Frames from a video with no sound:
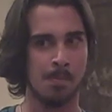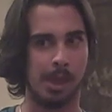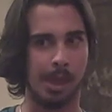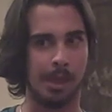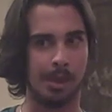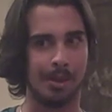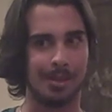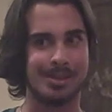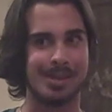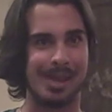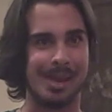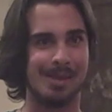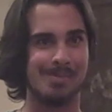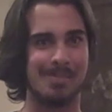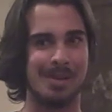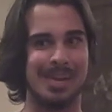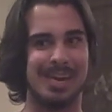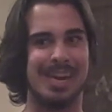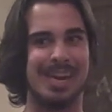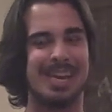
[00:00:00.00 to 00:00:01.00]
and looking
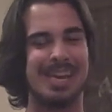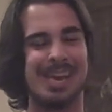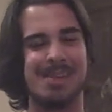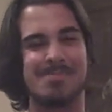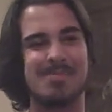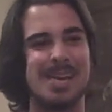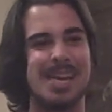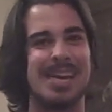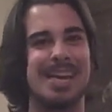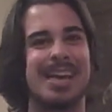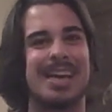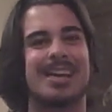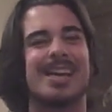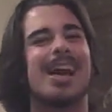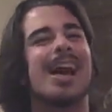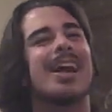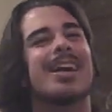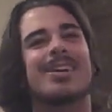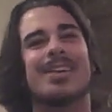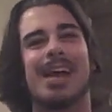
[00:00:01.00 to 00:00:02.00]
at me and Nick,
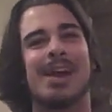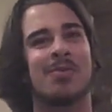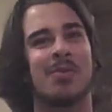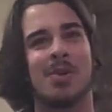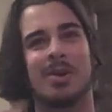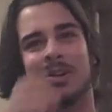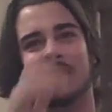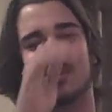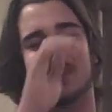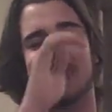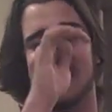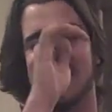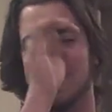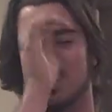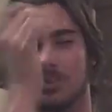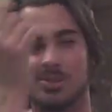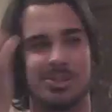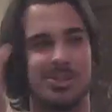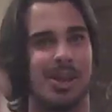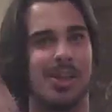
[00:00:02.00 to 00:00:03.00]
everyone
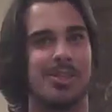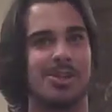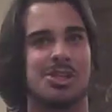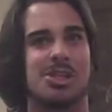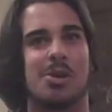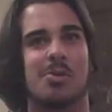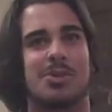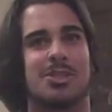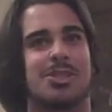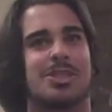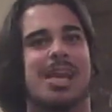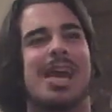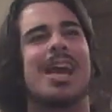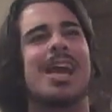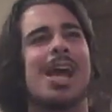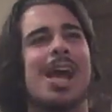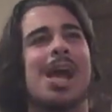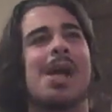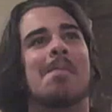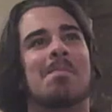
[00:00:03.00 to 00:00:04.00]
who saw the show was just like,
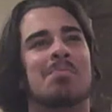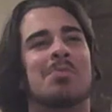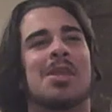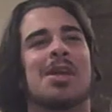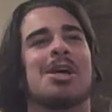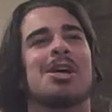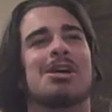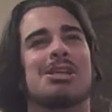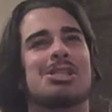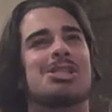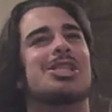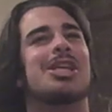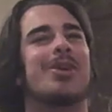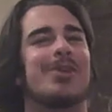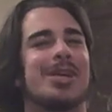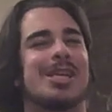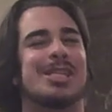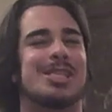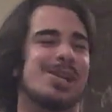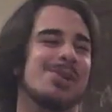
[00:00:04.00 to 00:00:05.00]

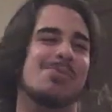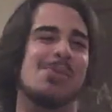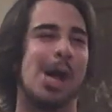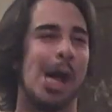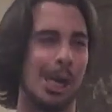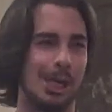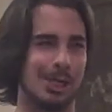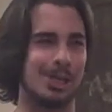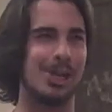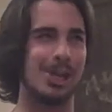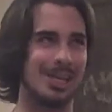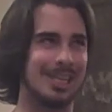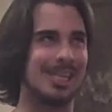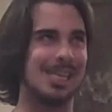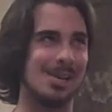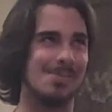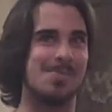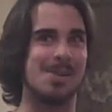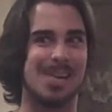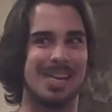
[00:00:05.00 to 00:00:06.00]
Sirius and Ron couldn't
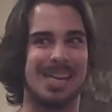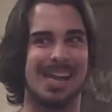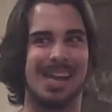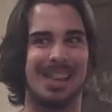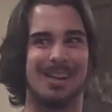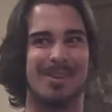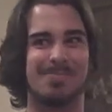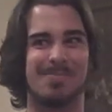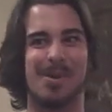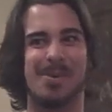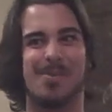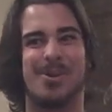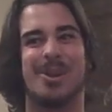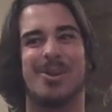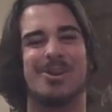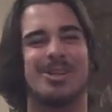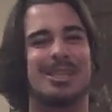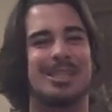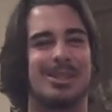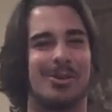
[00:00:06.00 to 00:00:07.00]
keep it together. But we
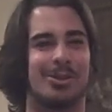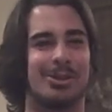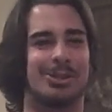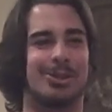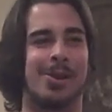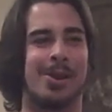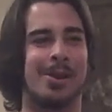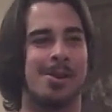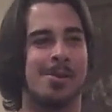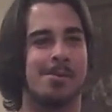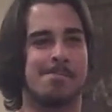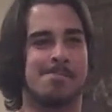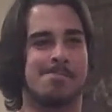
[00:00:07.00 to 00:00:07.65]
were just the ones going,